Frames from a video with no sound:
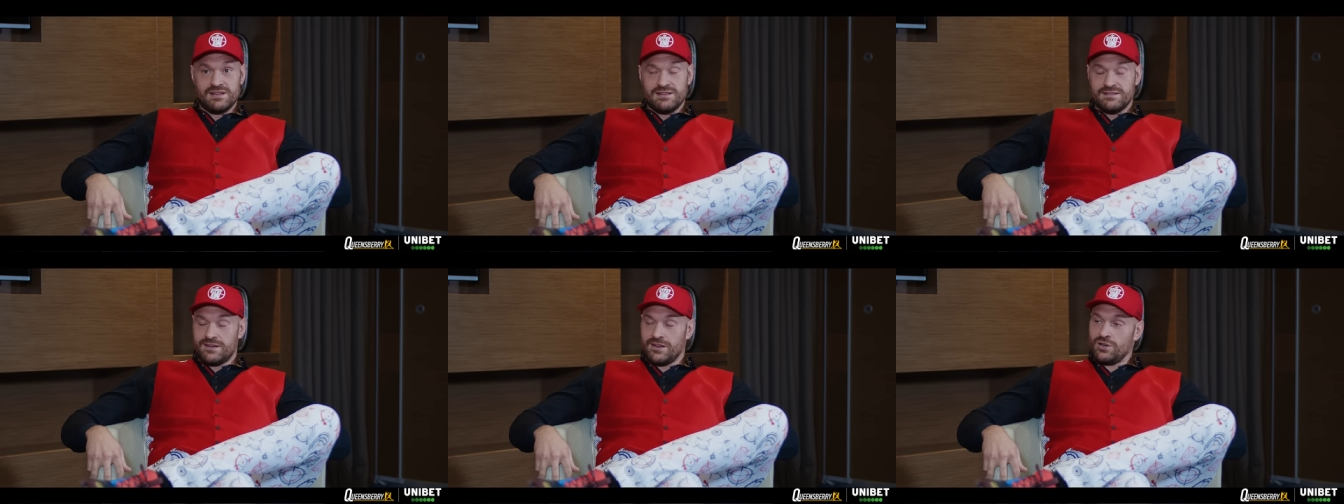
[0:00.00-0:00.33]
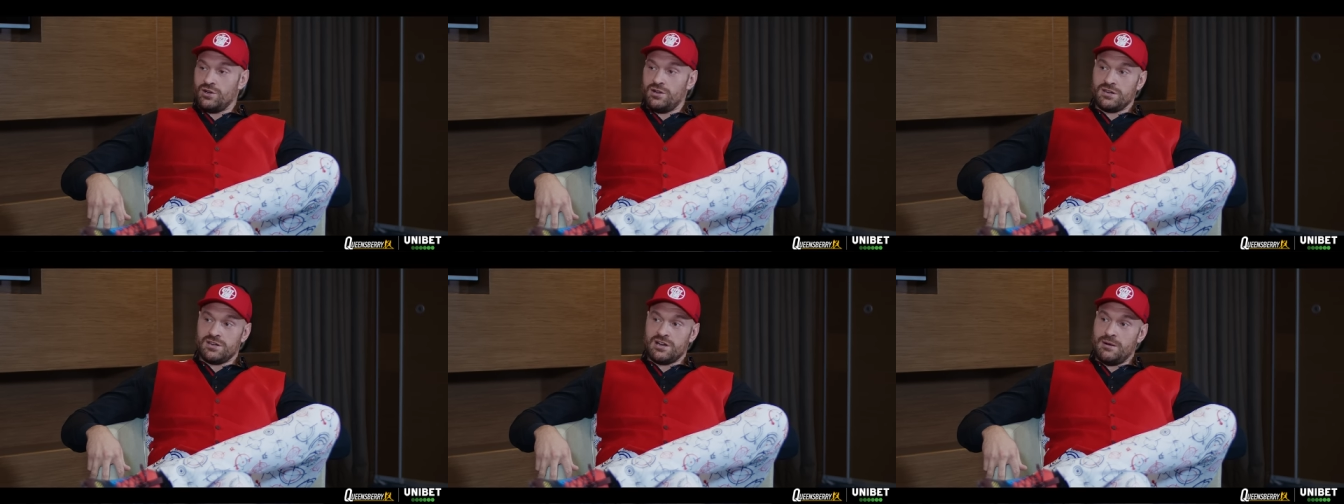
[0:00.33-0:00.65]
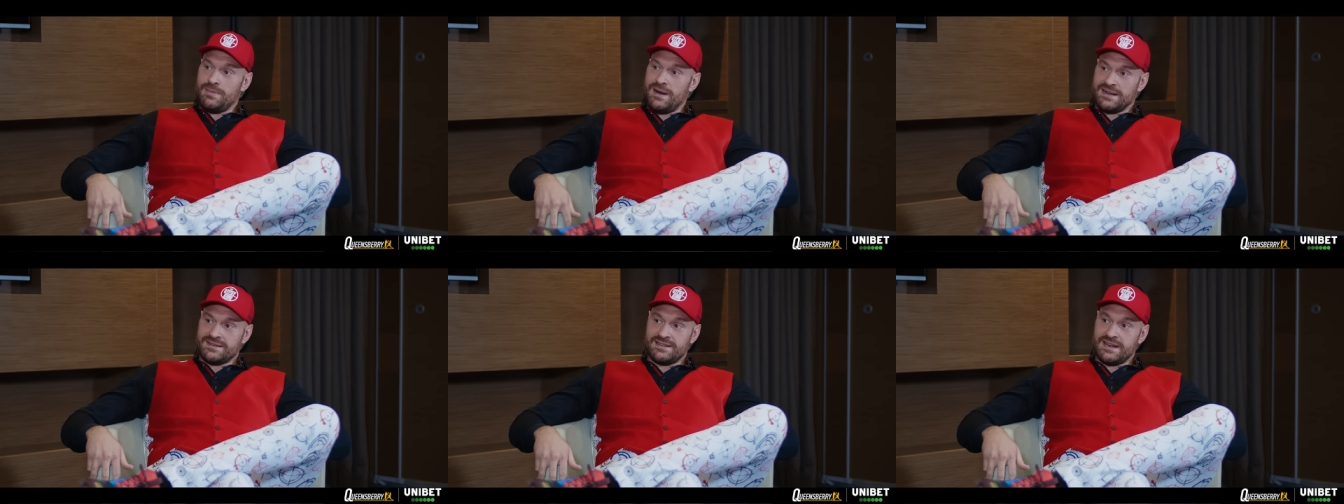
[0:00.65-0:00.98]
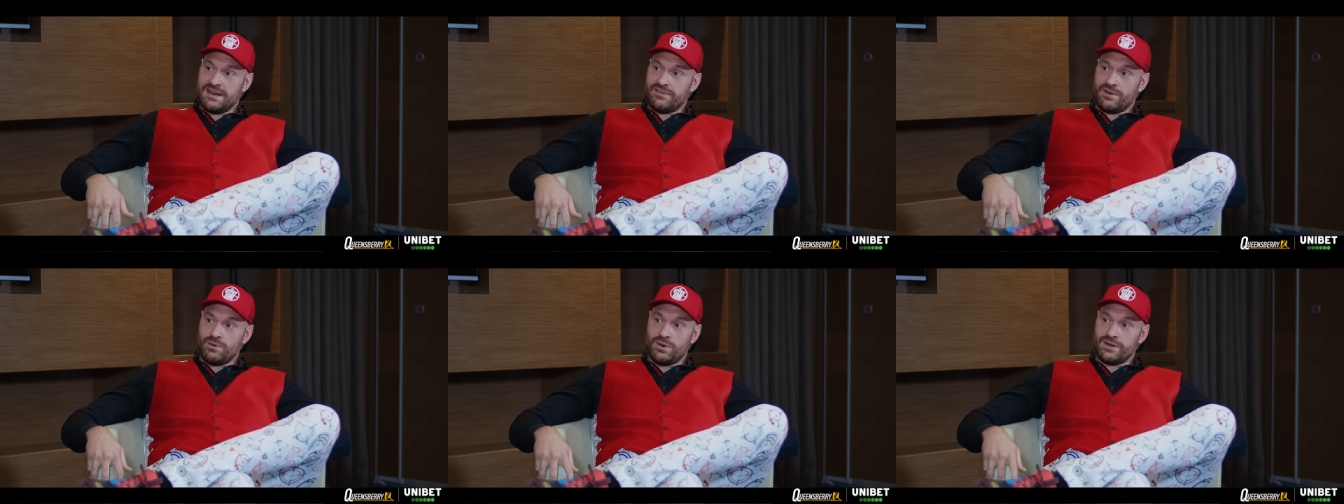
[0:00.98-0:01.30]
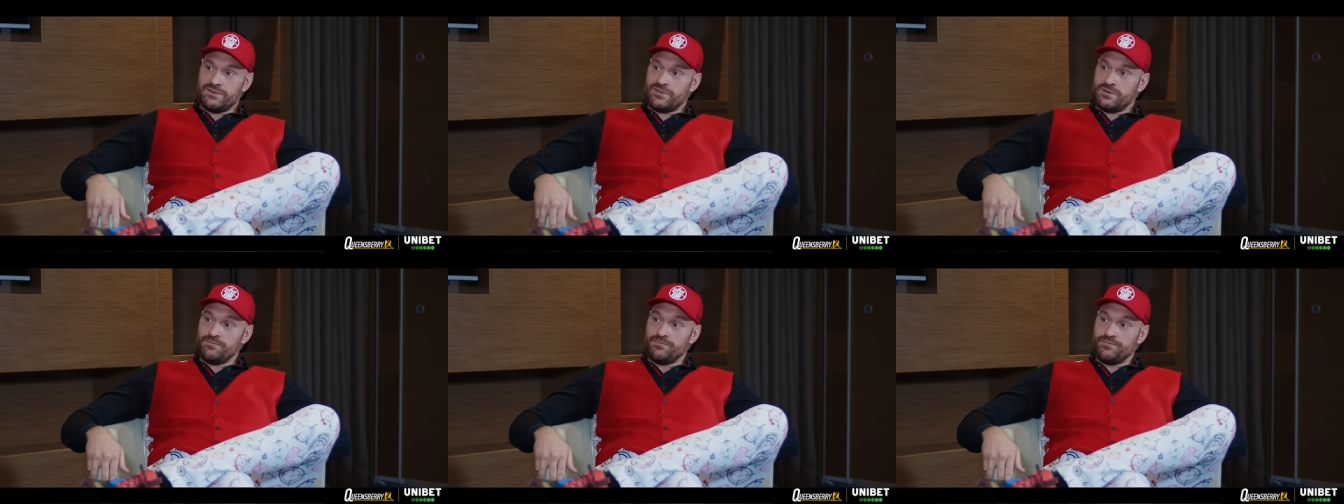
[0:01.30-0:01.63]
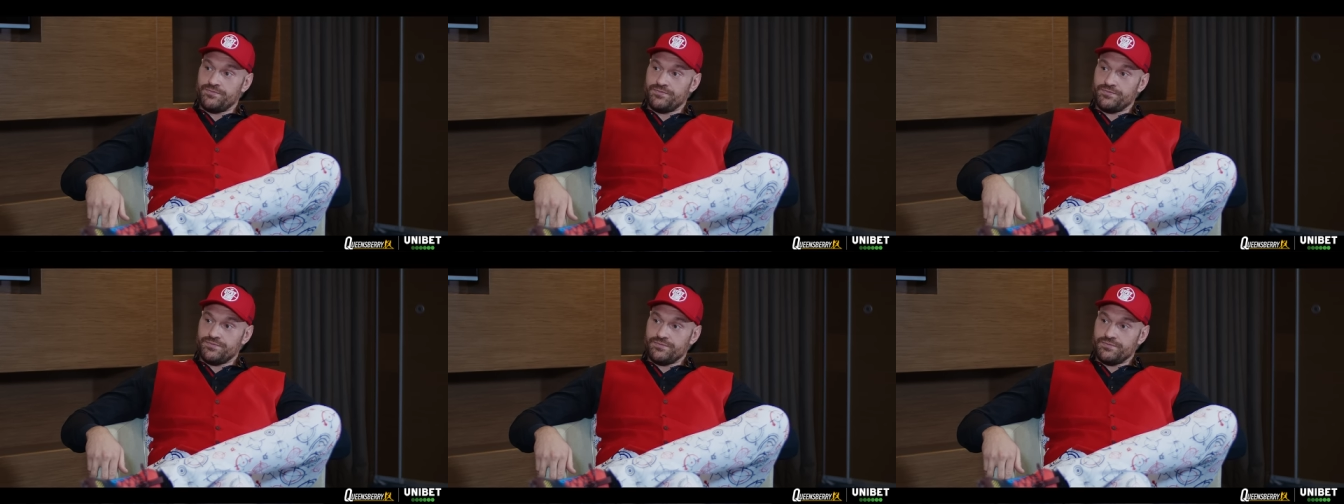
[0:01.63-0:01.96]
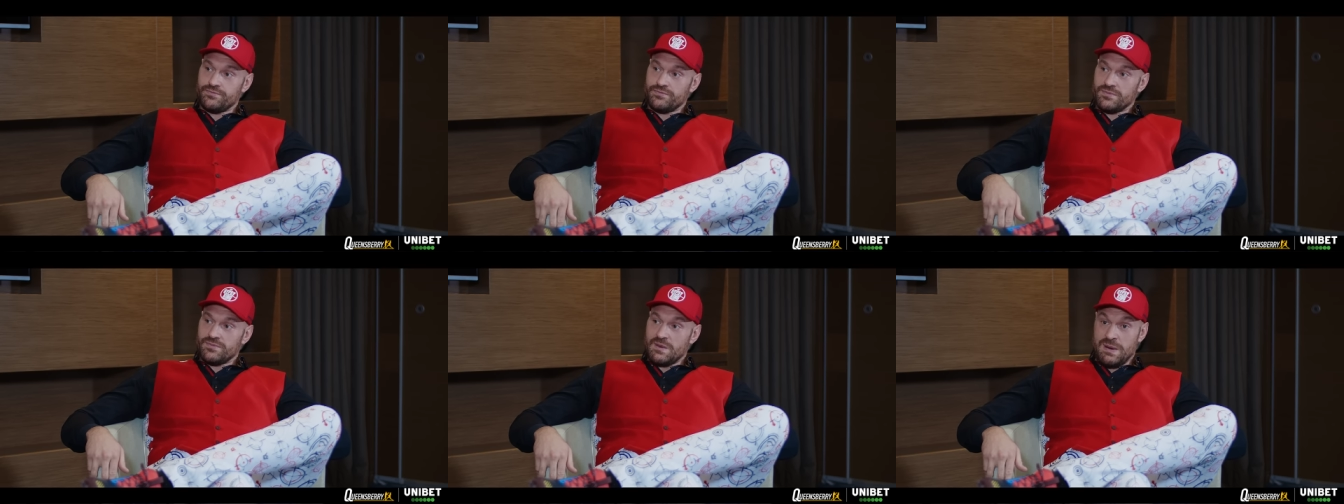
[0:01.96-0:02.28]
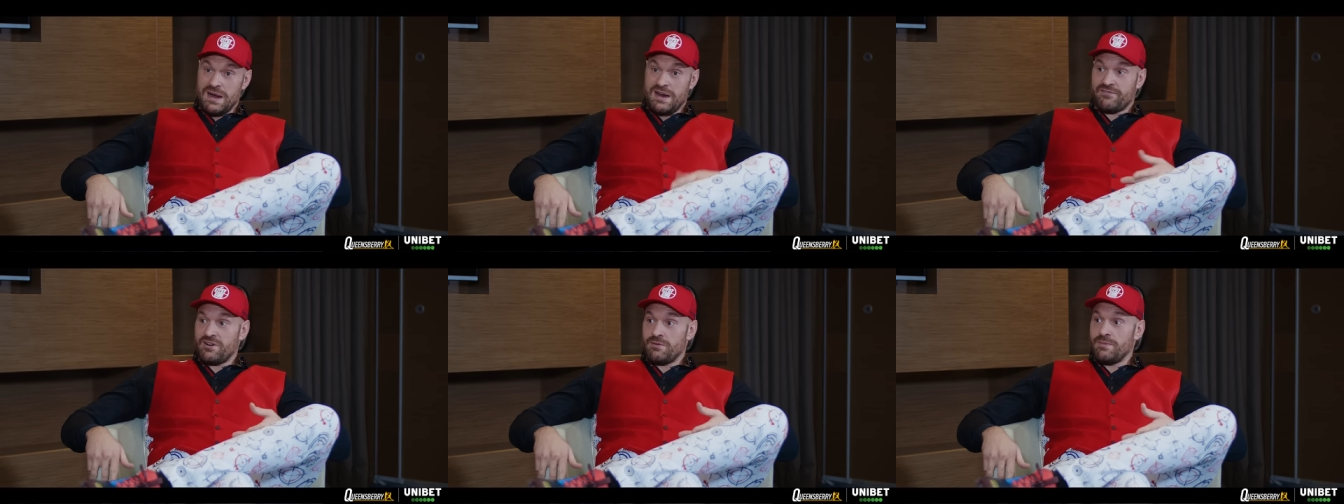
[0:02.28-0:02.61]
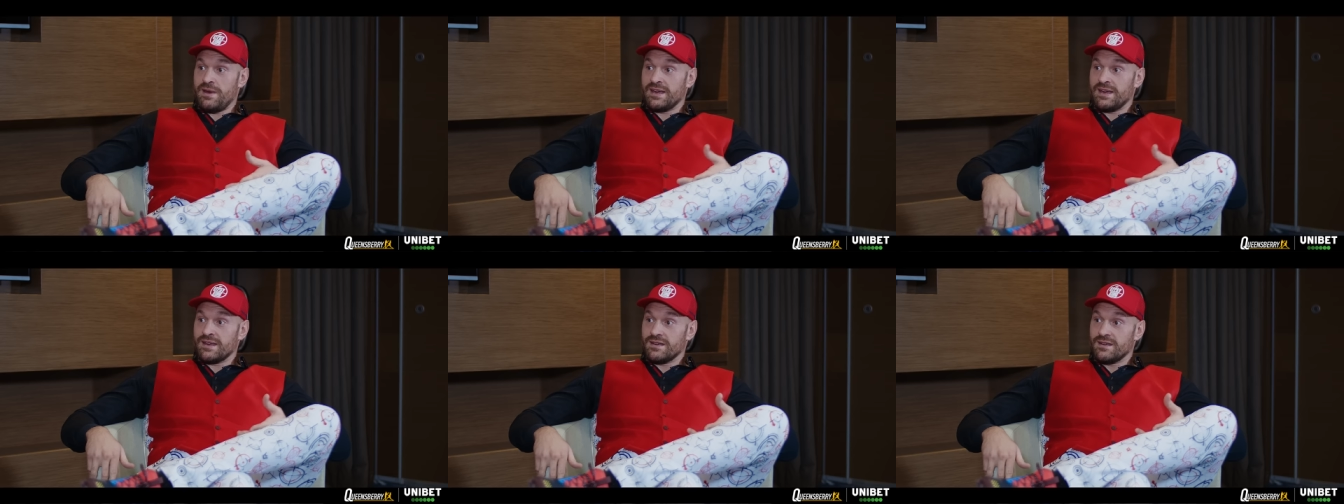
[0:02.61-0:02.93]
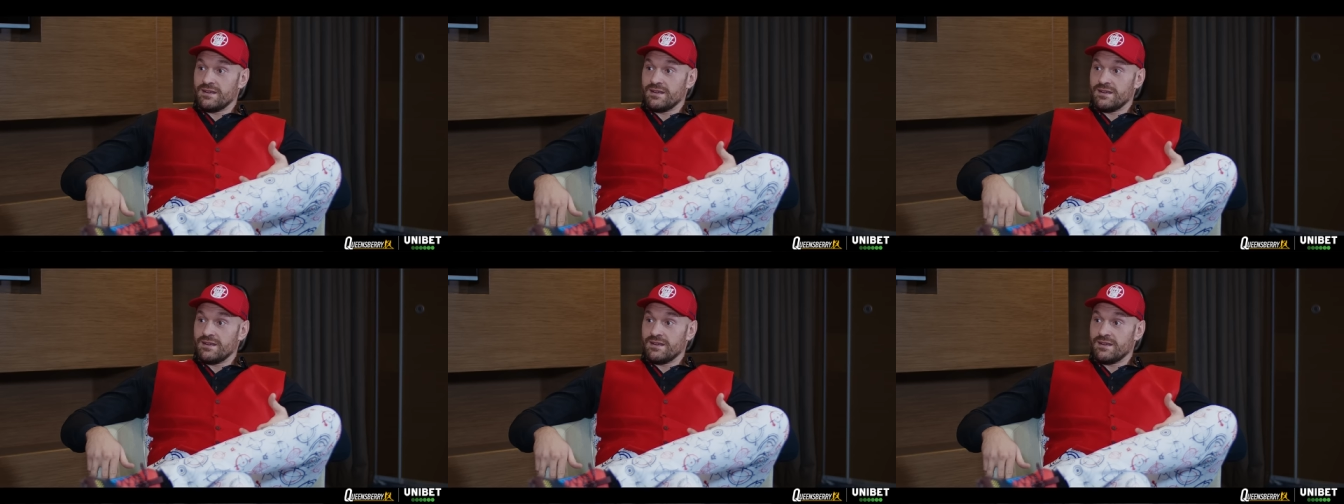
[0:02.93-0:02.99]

they all got battered, every one of them, apart from me.